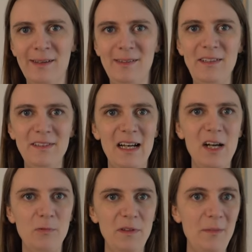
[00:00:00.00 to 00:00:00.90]
They
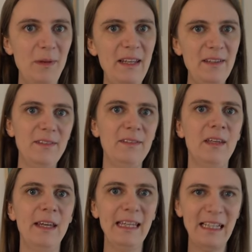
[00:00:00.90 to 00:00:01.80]
start when the players
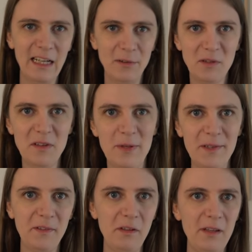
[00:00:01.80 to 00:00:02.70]
encounter the
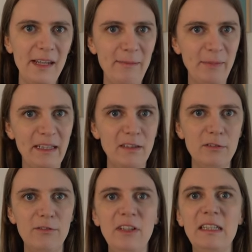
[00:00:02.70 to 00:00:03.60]
puzzle and begin
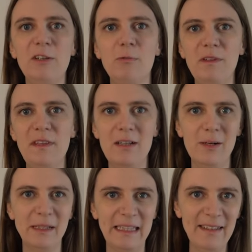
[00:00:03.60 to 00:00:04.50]
to figure out what they're
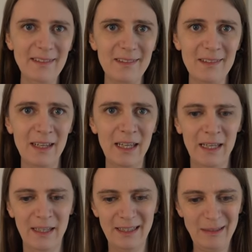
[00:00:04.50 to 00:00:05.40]
up against.
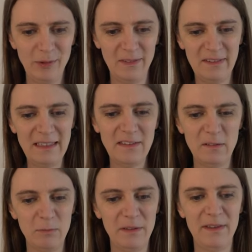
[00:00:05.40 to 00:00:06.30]
It proceeds
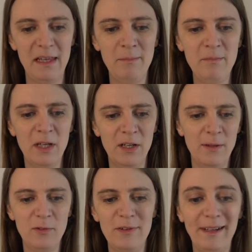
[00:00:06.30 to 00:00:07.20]
with them
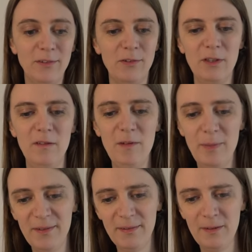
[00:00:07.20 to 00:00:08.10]
trying to solve the
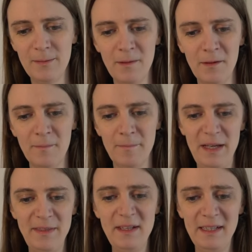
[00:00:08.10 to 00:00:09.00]
puzzle,
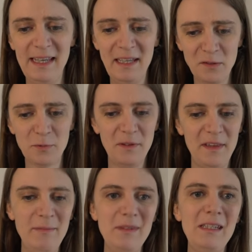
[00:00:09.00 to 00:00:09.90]
and then it ends with
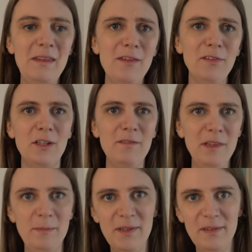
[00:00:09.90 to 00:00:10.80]
them either solving
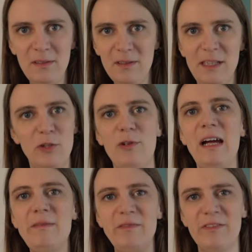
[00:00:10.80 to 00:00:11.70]
the puzzle in
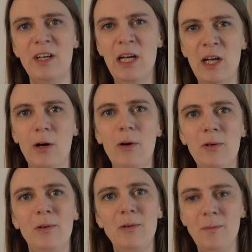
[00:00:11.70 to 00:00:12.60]
triumph
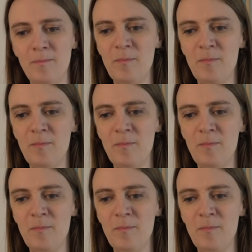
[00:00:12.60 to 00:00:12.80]
or